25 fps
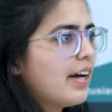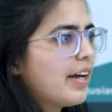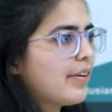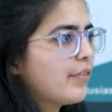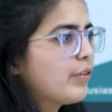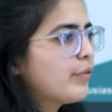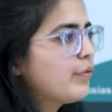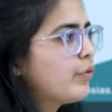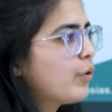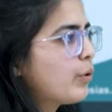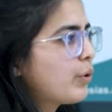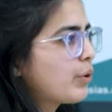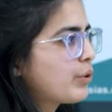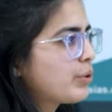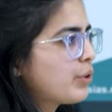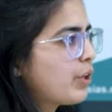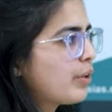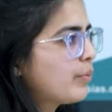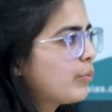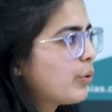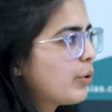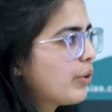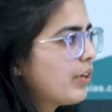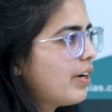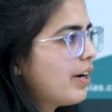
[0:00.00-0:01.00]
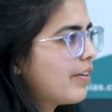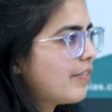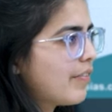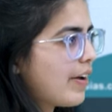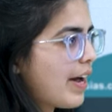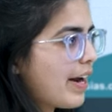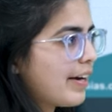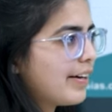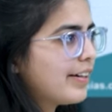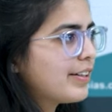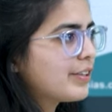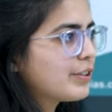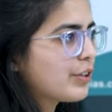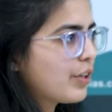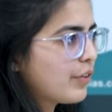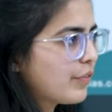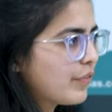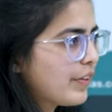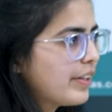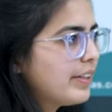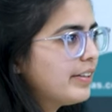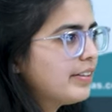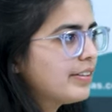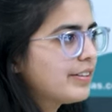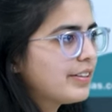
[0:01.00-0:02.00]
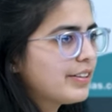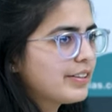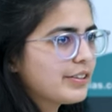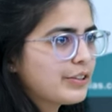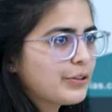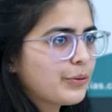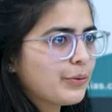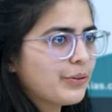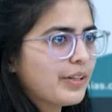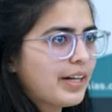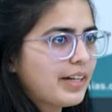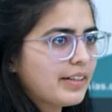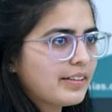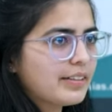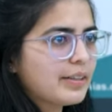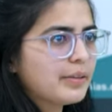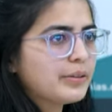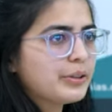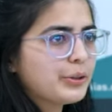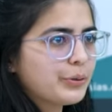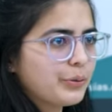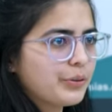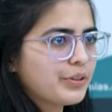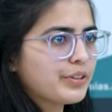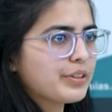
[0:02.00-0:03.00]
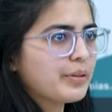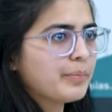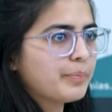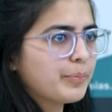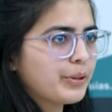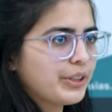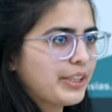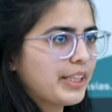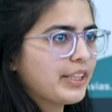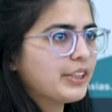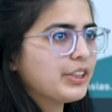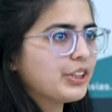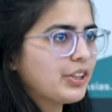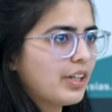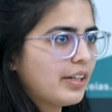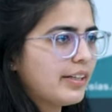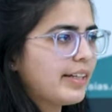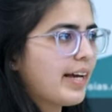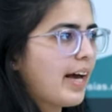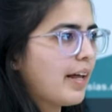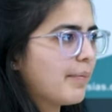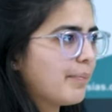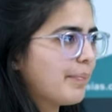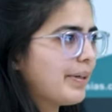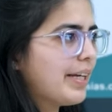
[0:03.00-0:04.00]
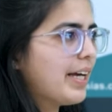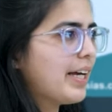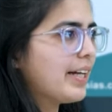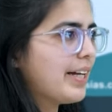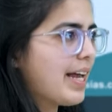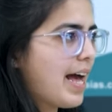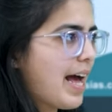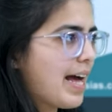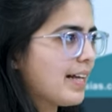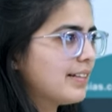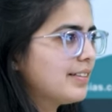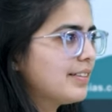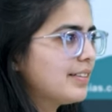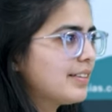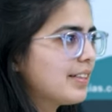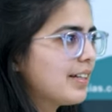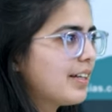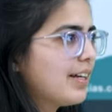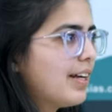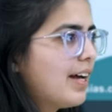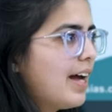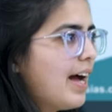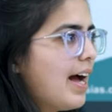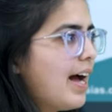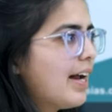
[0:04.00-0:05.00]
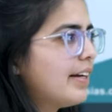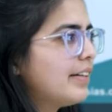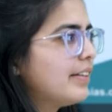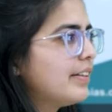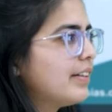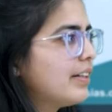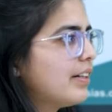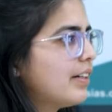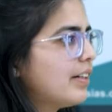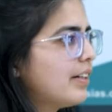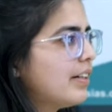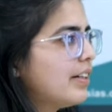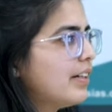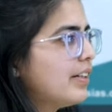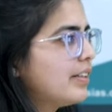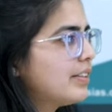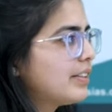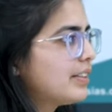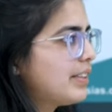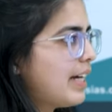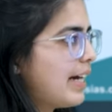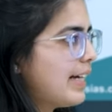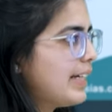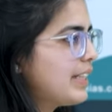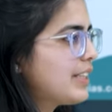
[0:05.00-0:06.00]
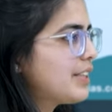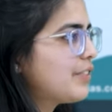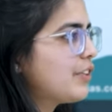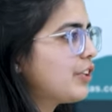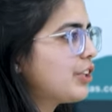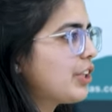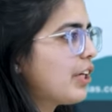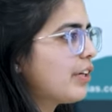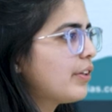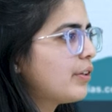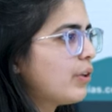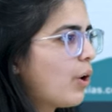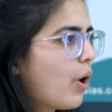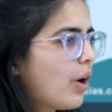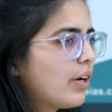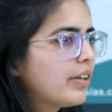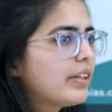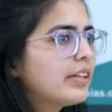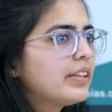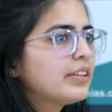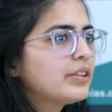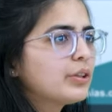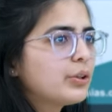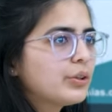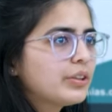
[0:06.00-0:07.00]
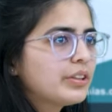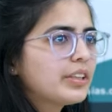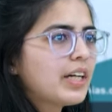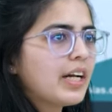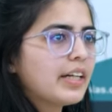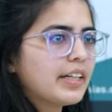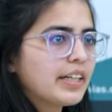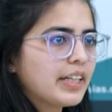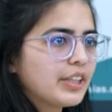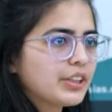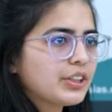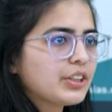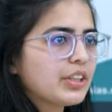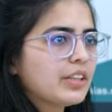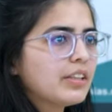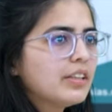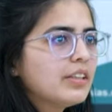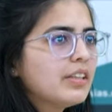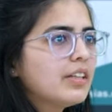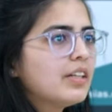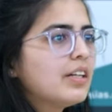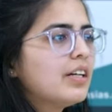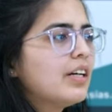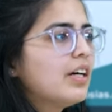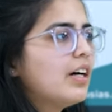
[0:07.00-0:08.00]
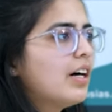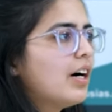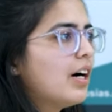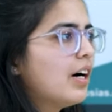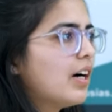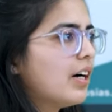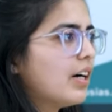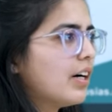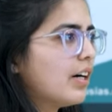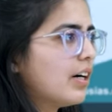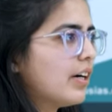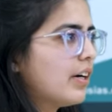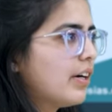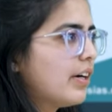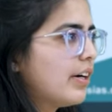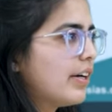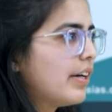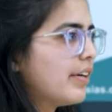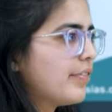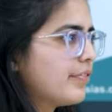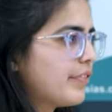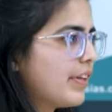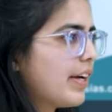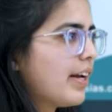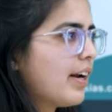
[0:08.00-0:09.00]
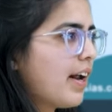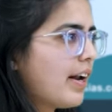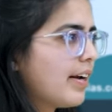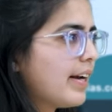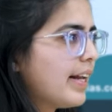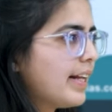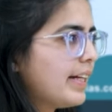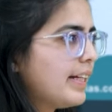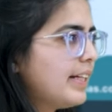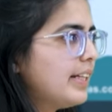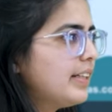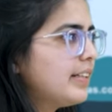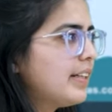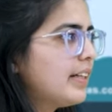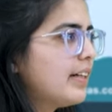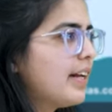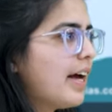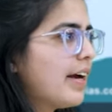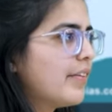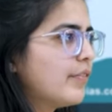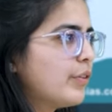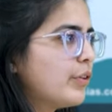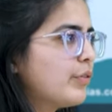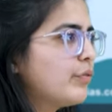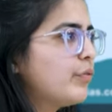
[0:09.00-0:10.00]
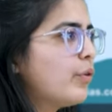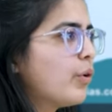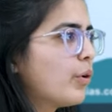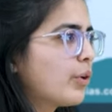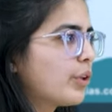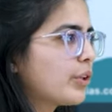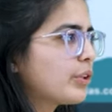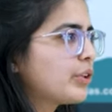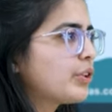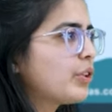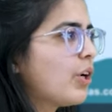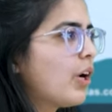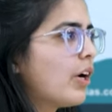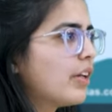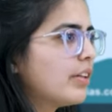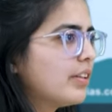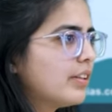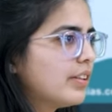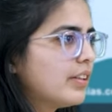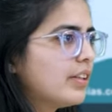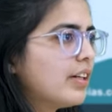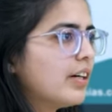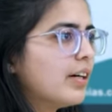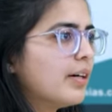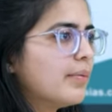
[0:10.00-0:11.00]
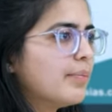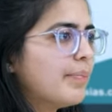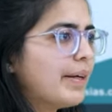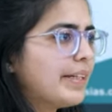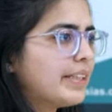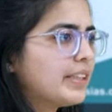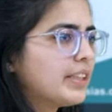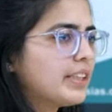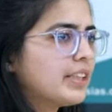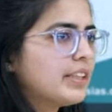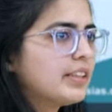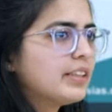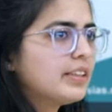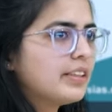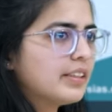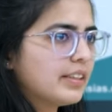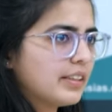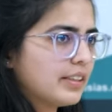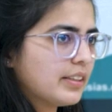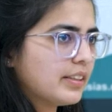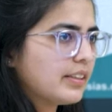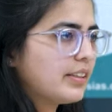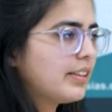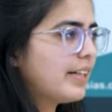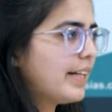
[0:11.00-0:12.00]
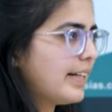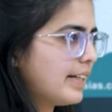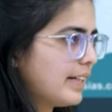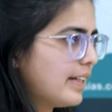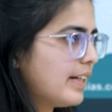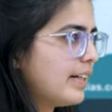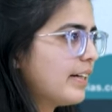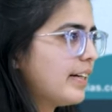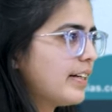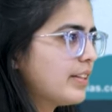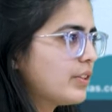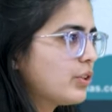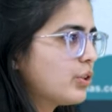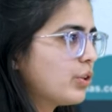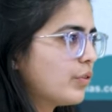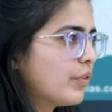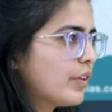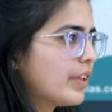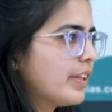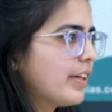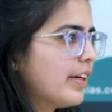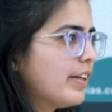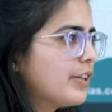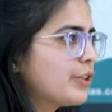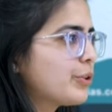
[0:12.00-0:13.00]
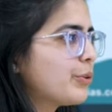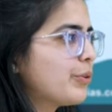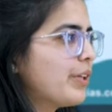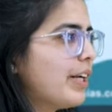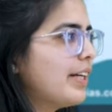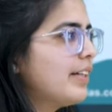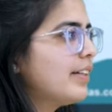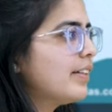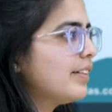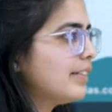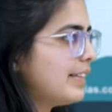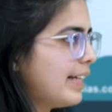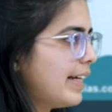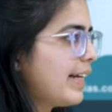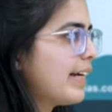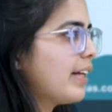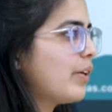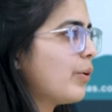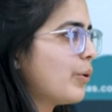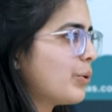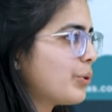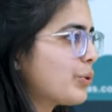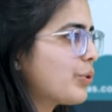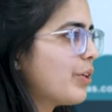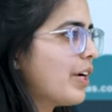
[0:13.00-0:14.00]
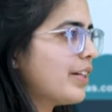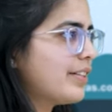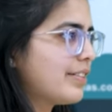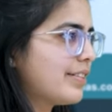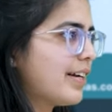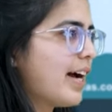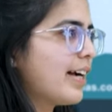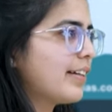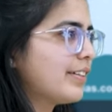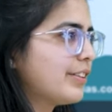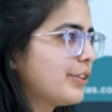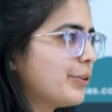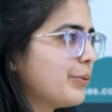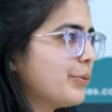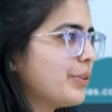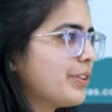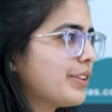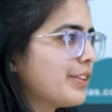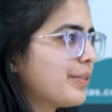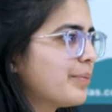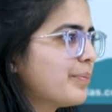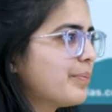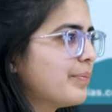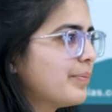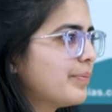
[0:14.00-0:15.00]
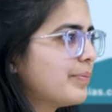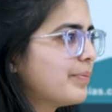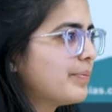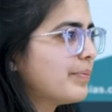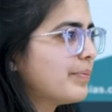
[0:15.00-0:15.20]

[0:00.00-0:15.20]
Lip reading: I would focus on more awareness of it, so that the tourism potential can be enhanced. And the sites which are not in good condition, if there are any, then I would focus on better cleanliness over there, so that they can also attract tourism.